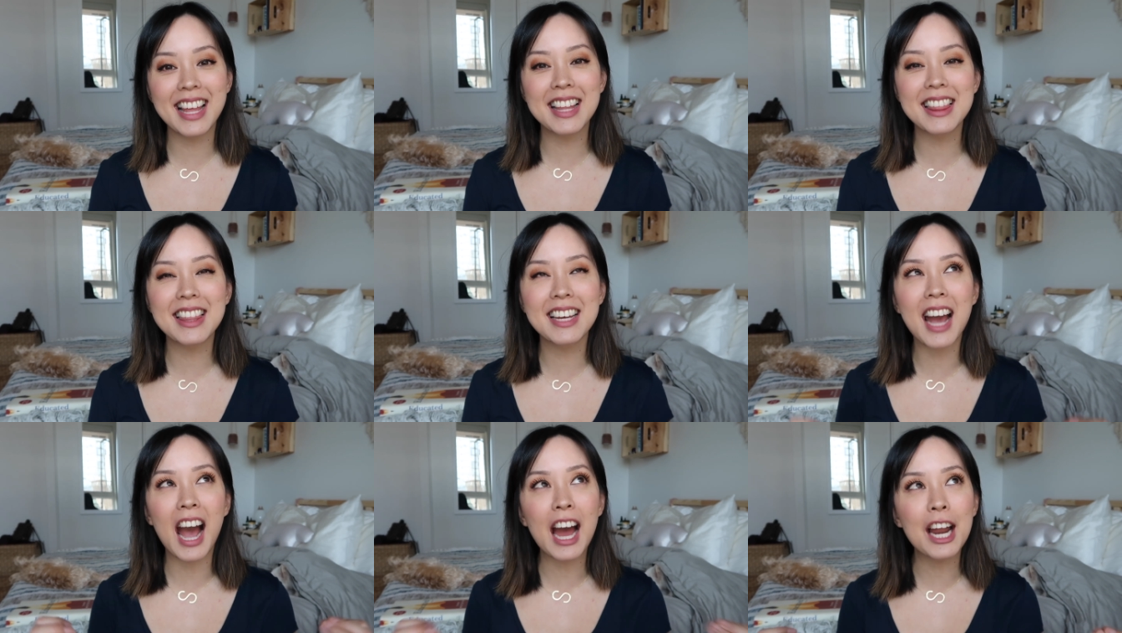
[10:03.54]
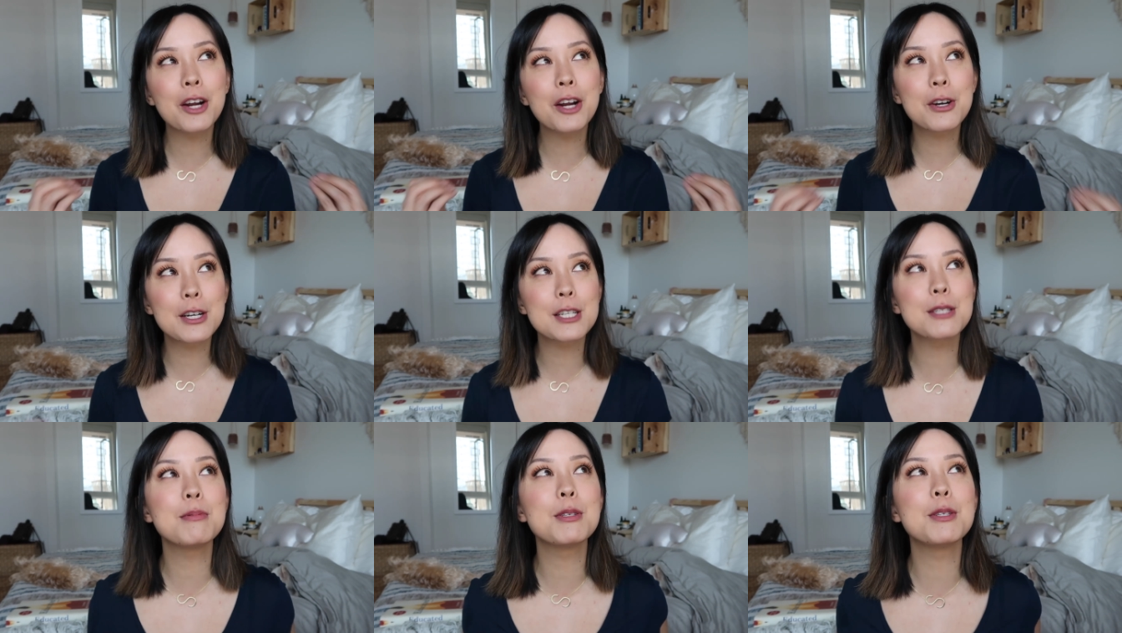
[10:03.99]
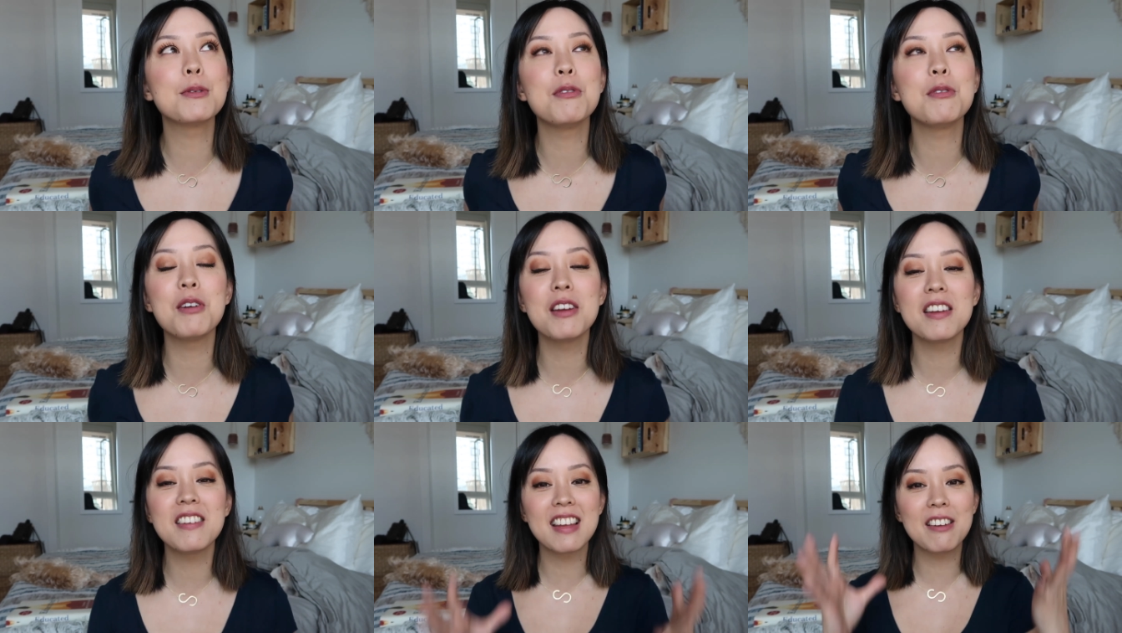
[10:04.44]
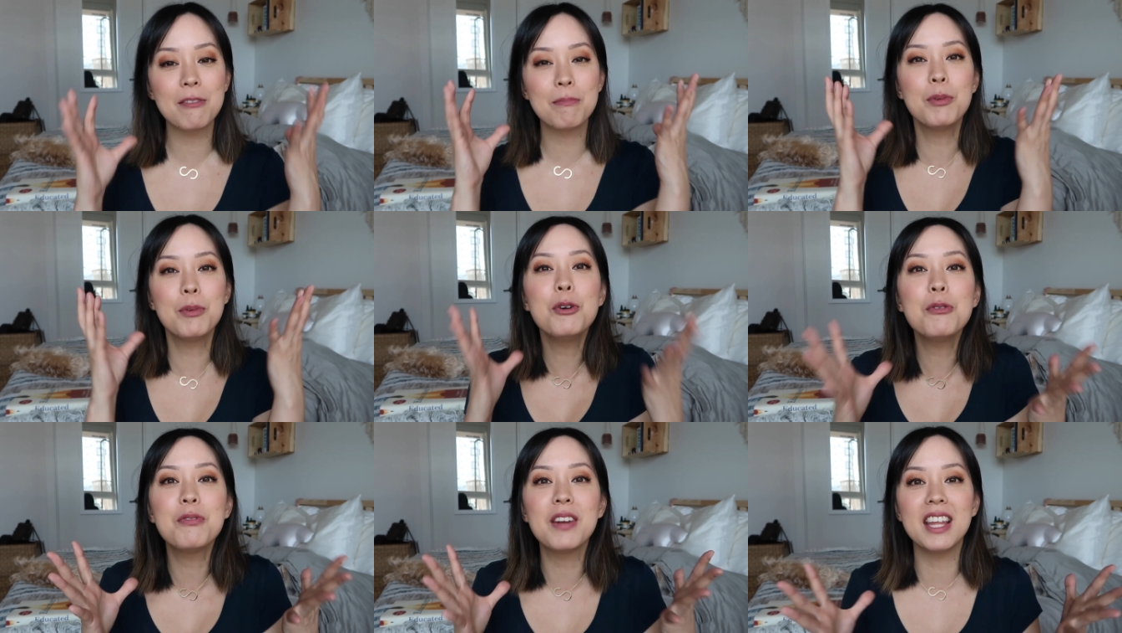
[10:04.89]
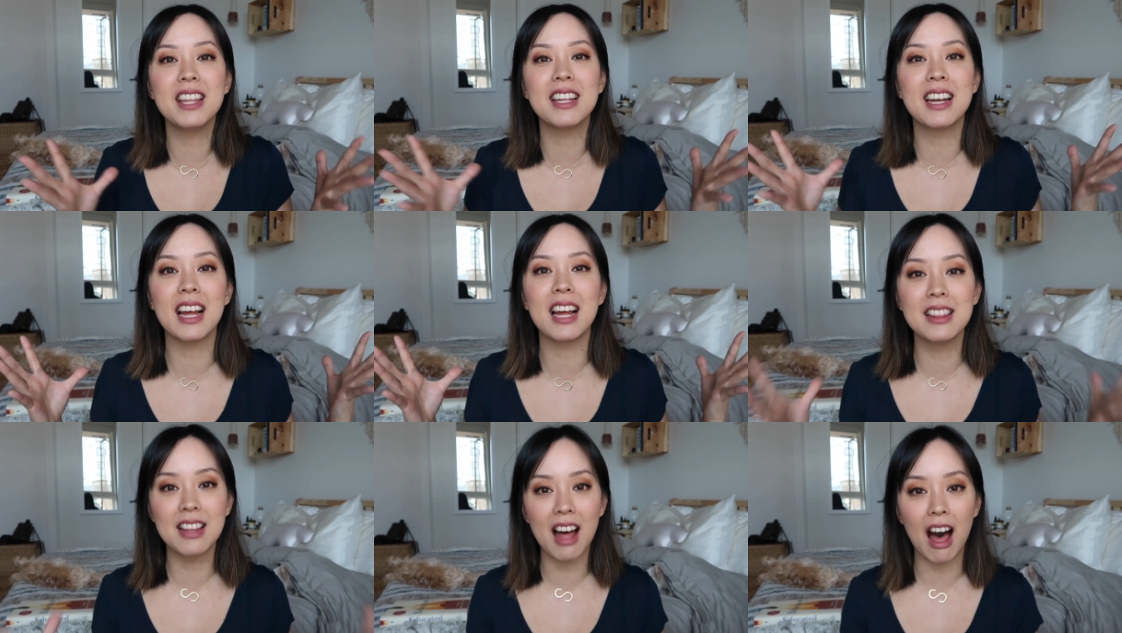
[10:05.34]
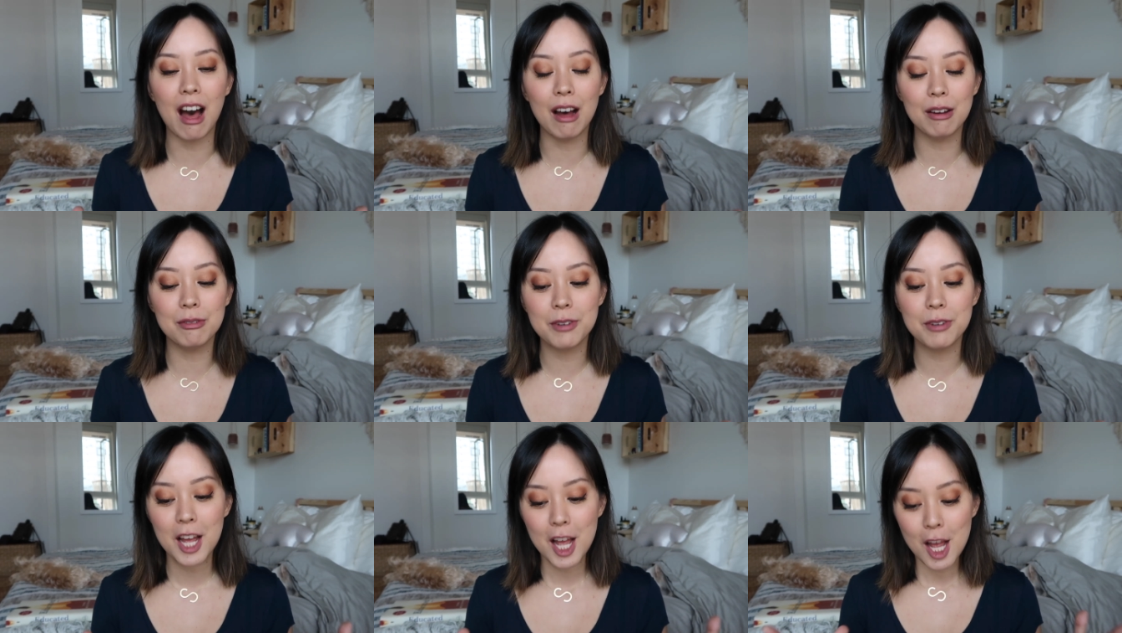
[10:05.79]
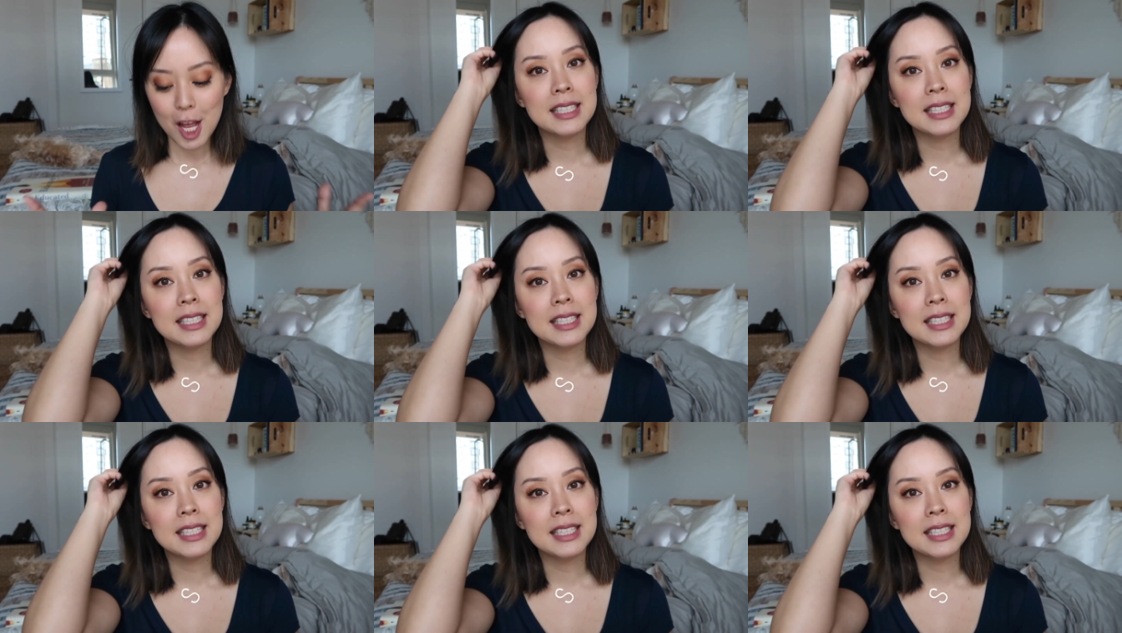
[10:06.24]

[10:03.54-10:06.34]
like the kind of Christmas movie that I love.